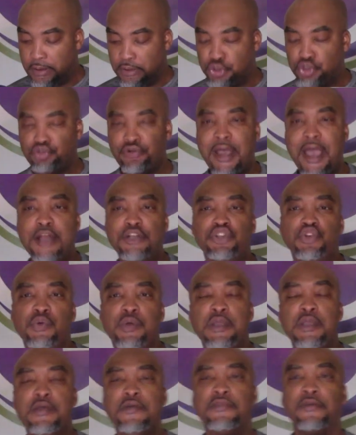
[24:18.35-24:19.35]
try to
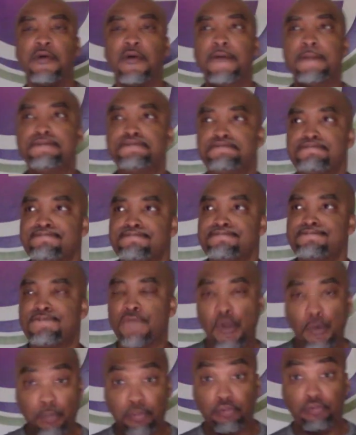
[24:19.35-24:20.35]
either
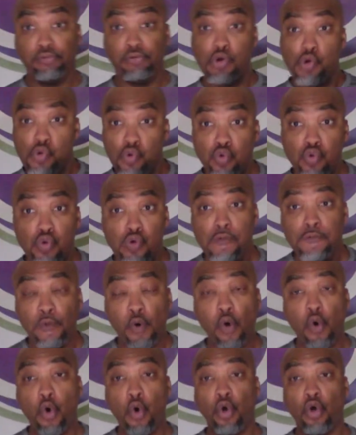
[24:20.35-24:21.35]
prove
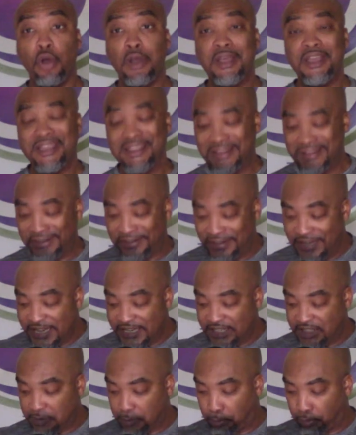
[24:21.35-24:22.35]
or
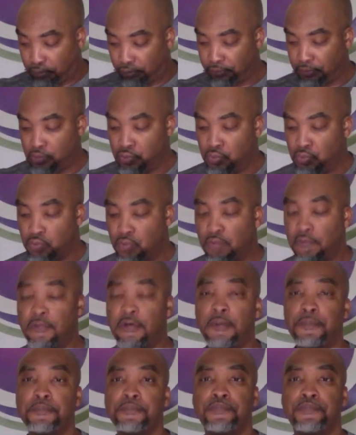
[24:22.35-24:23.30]
disprove